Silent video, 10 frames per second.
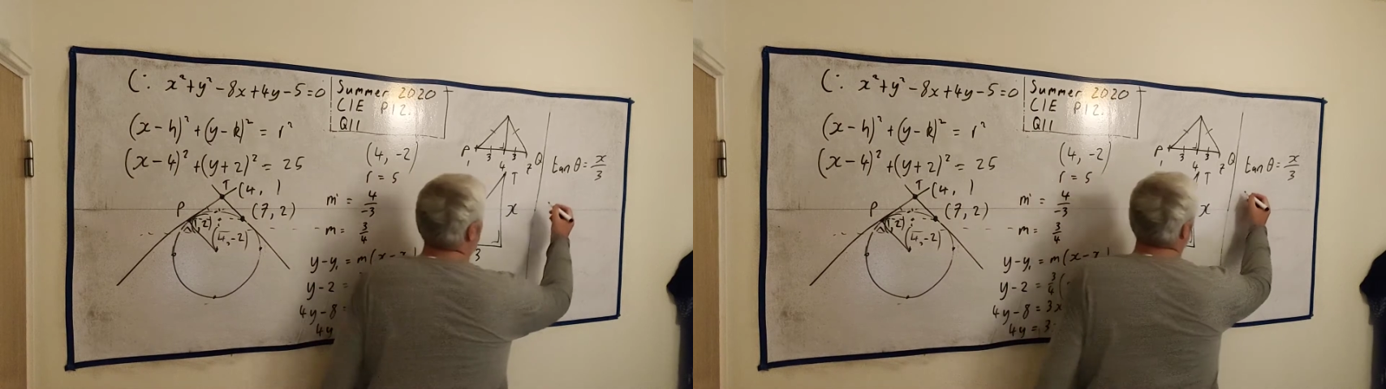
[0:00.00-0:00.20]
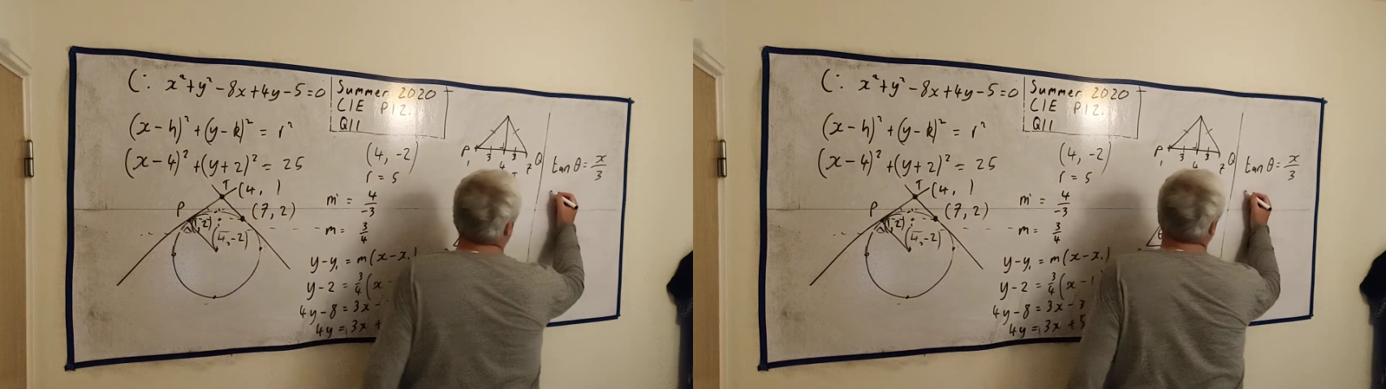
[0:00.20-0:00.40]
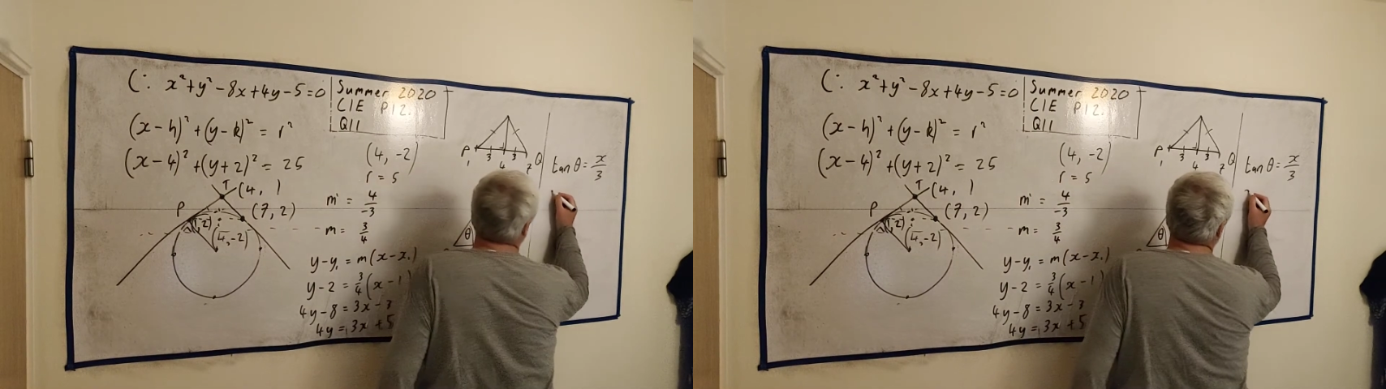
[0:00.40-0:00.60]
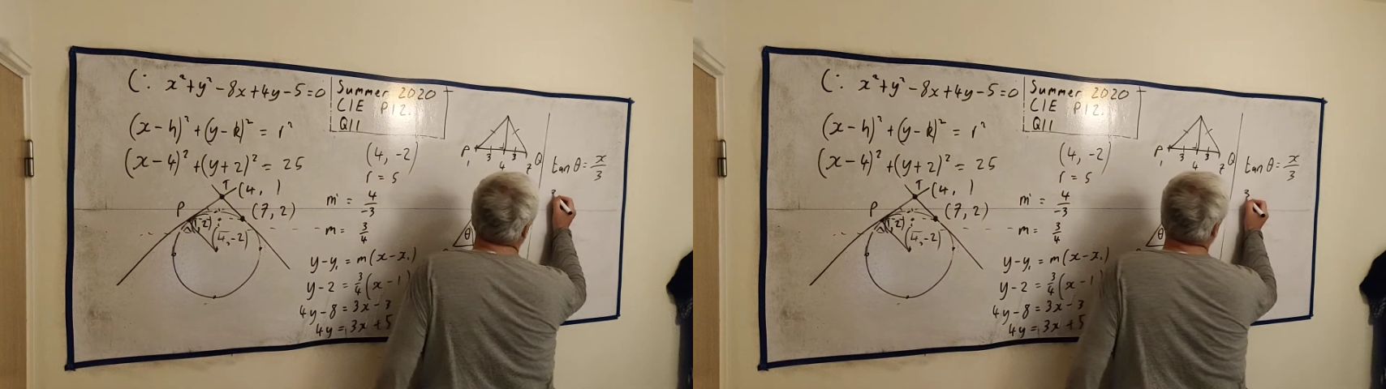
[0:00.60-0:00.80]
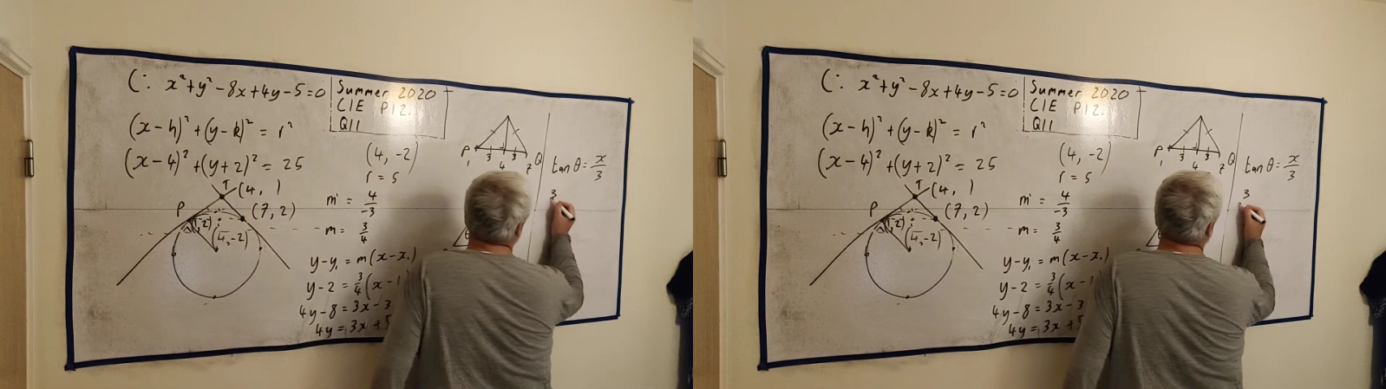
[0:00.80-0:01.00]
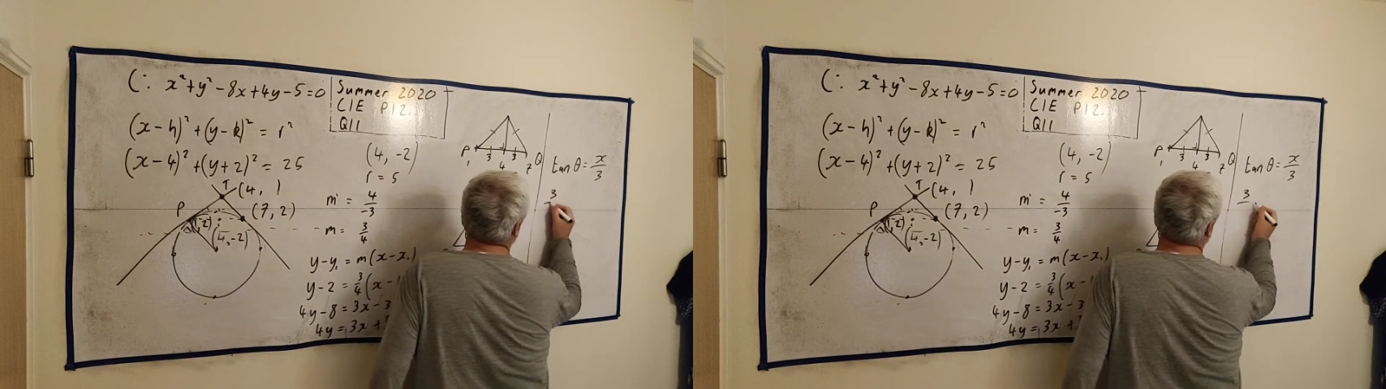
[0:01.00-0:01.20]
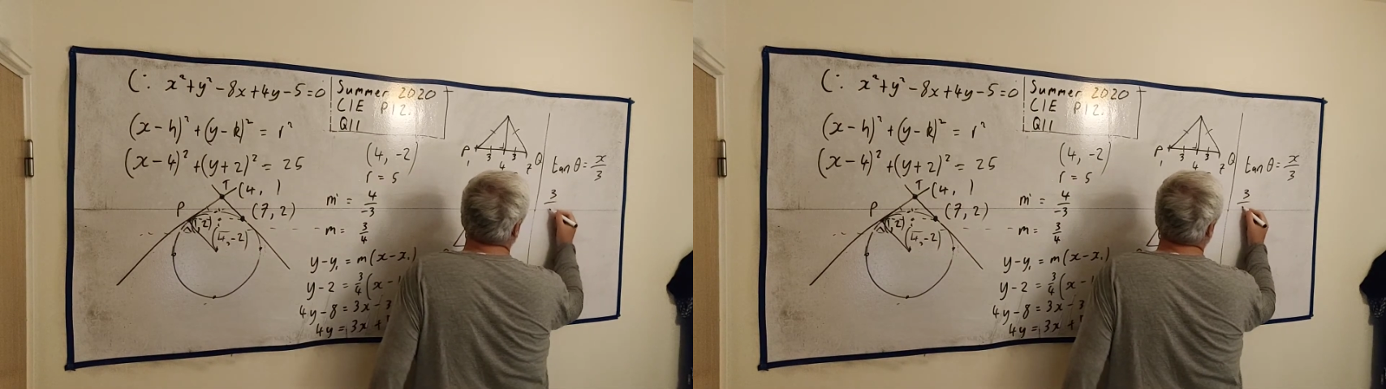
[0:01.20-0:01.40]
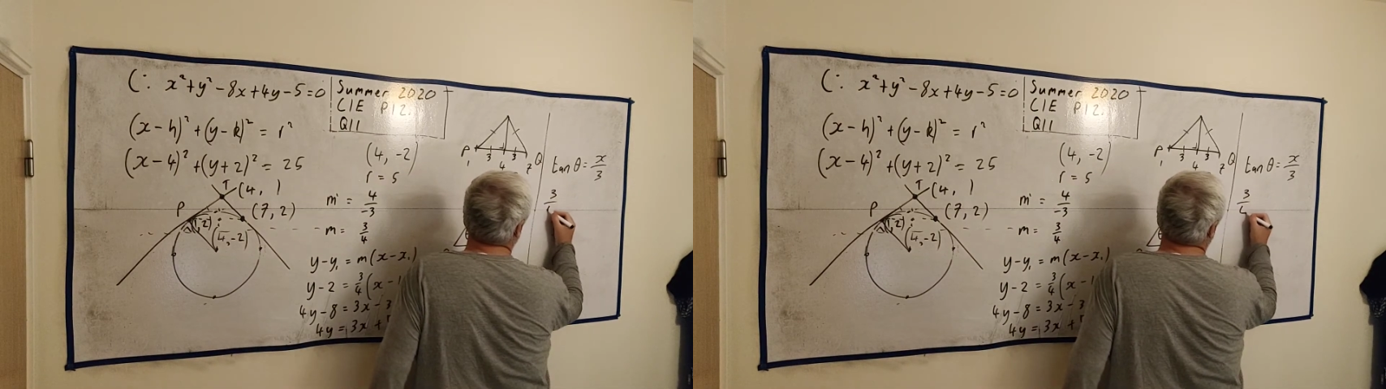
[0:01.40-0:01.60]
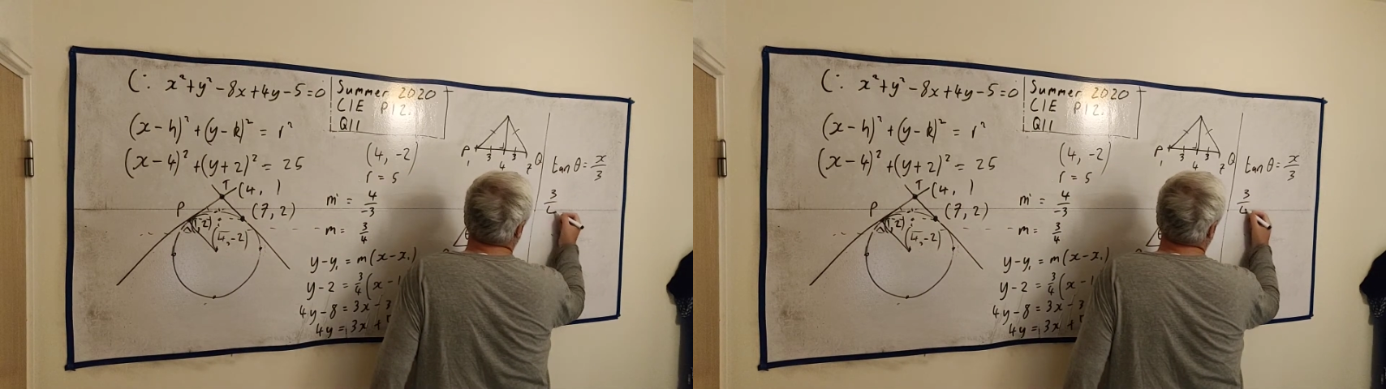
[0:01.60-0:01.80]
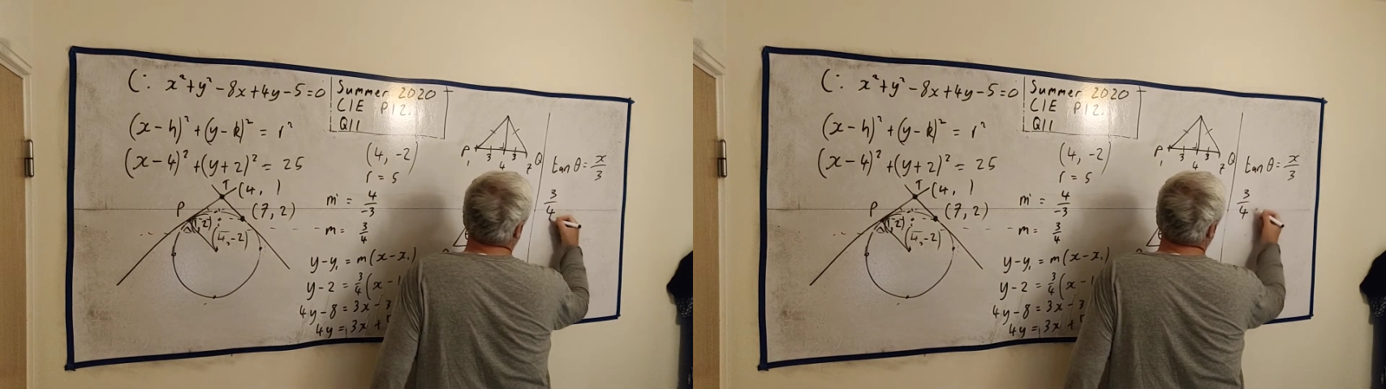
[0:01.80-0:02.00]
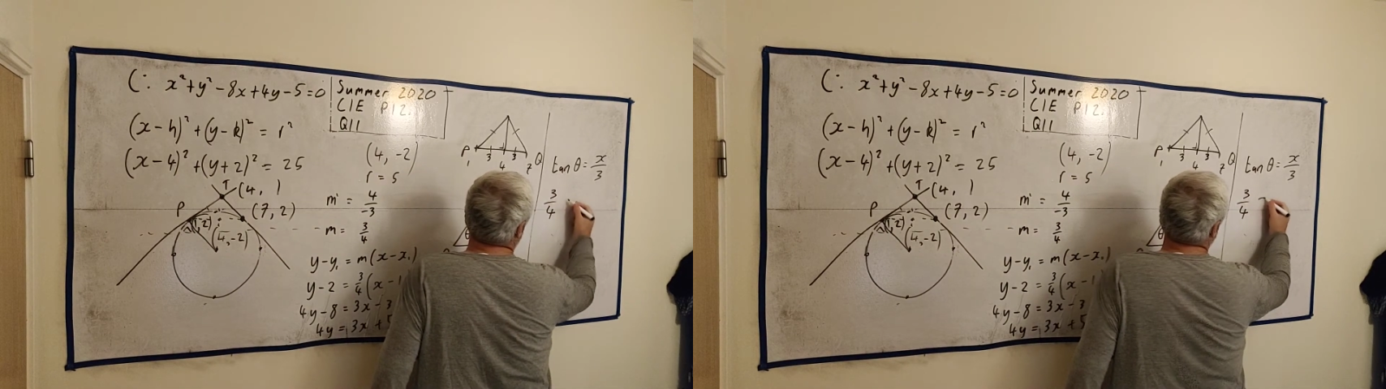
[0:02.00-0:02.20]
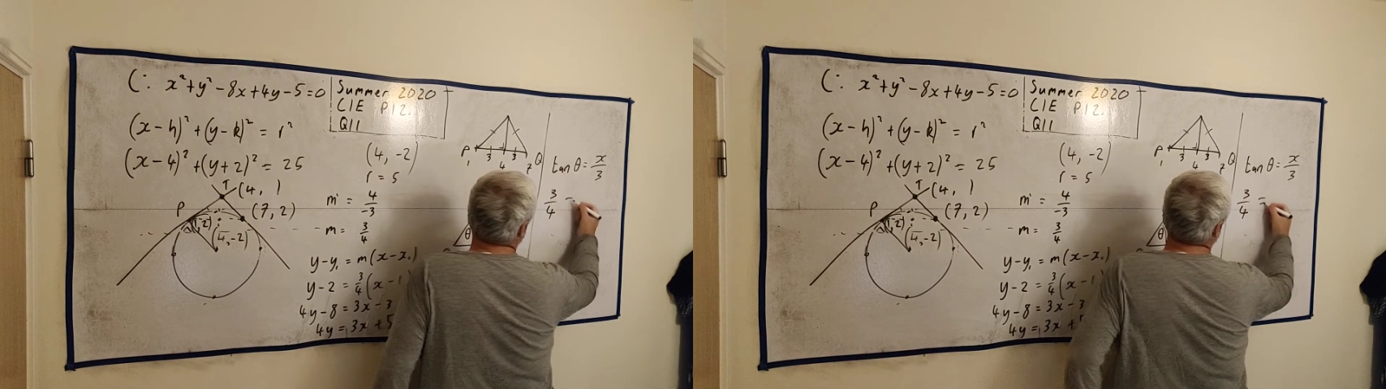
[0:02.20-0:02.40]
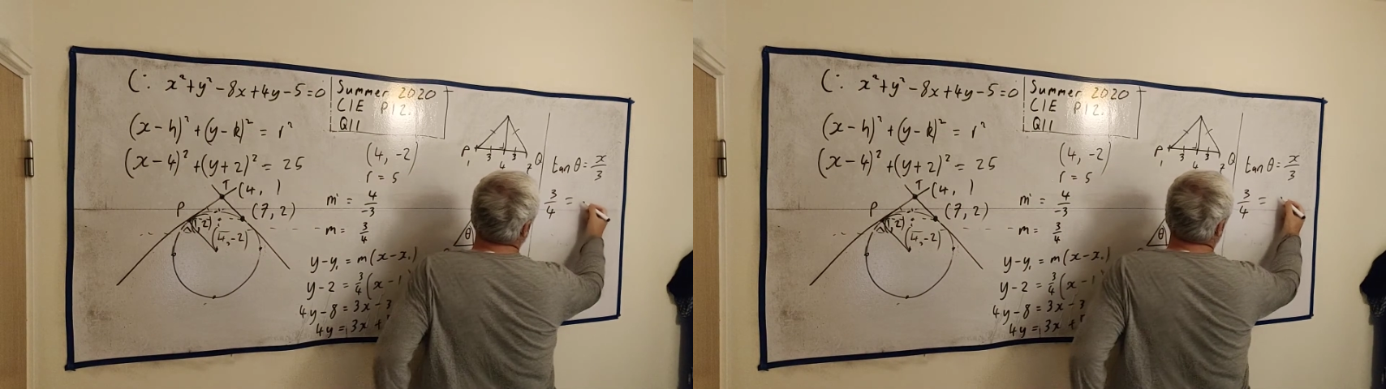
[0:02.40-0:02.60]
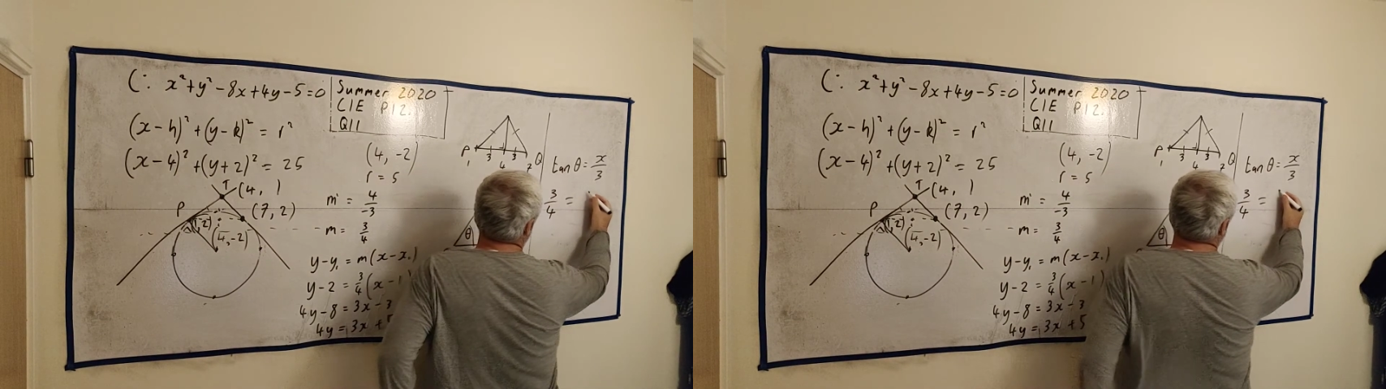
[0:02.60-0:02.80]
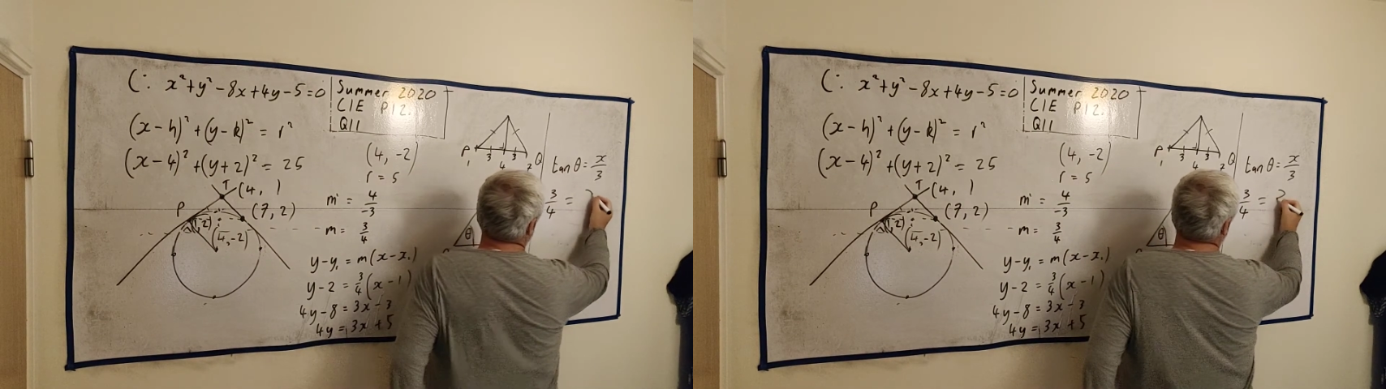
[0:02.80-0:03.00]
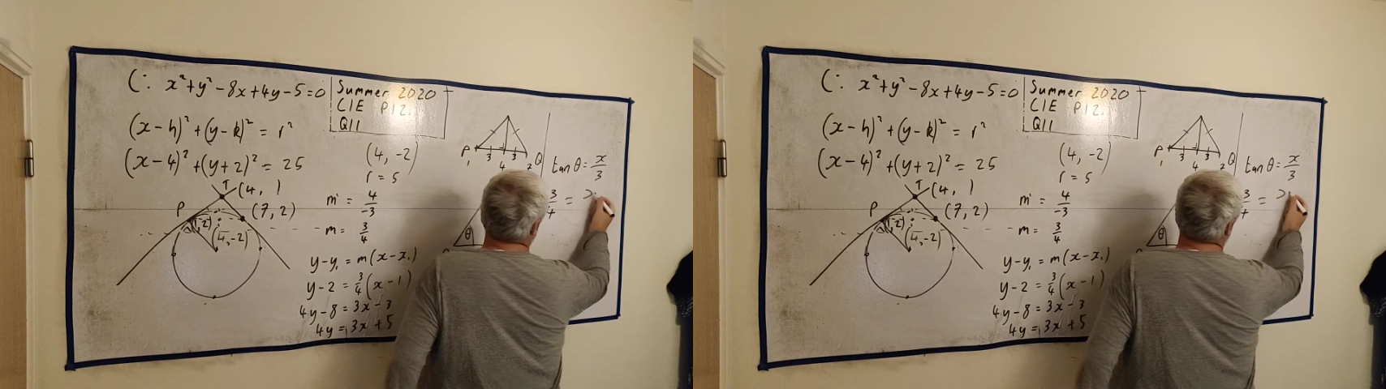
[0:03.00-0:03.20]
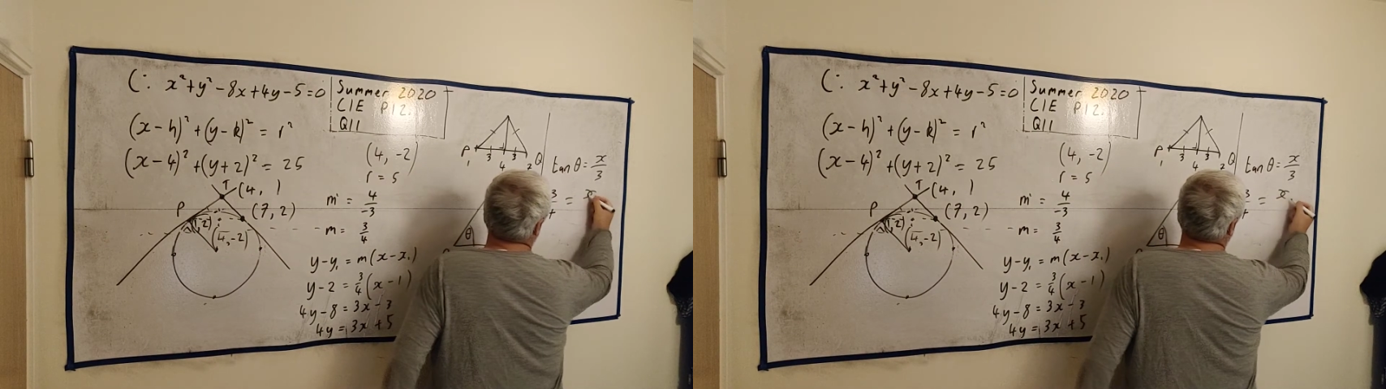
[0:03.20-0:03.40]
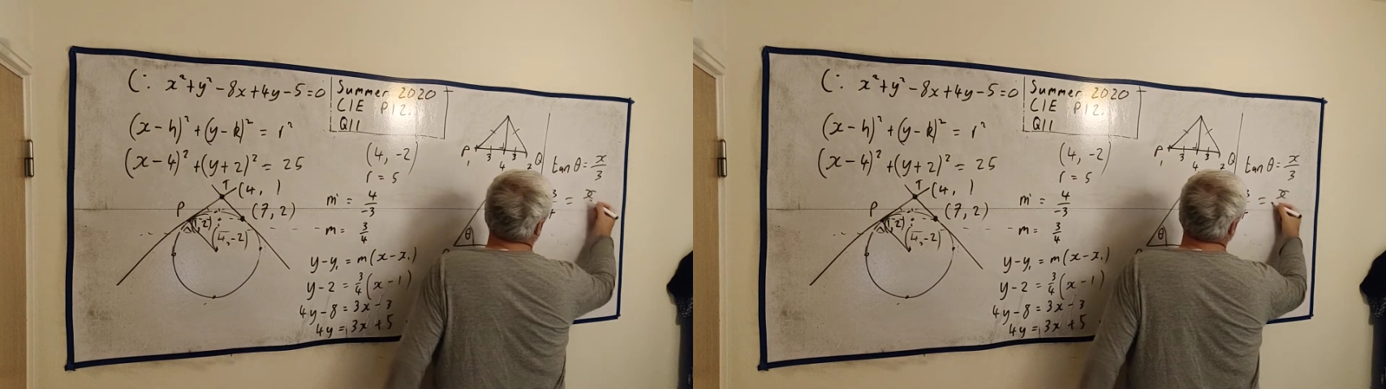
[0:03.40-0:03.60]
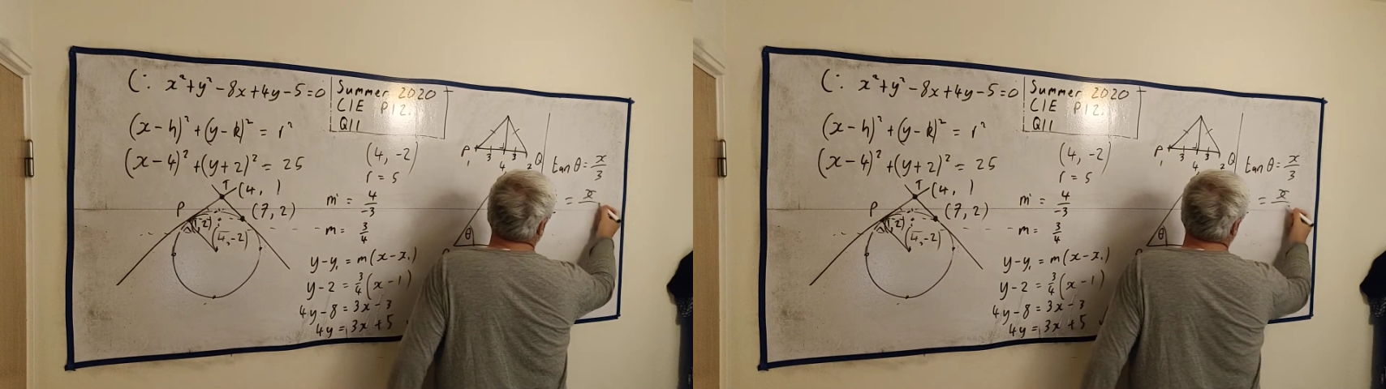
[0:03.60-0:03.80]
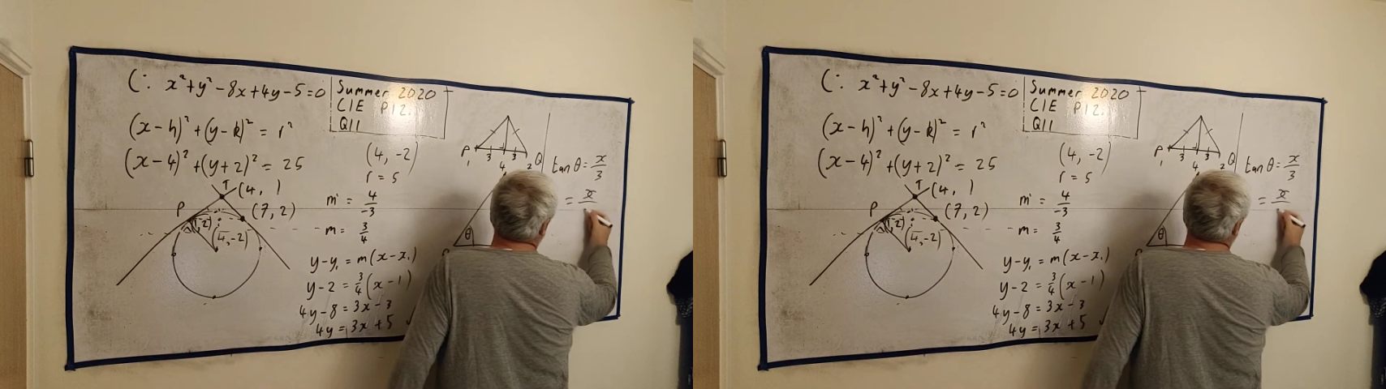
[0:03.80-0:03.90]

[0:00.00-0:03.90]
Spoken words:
No face is visible, so there are no lips to read.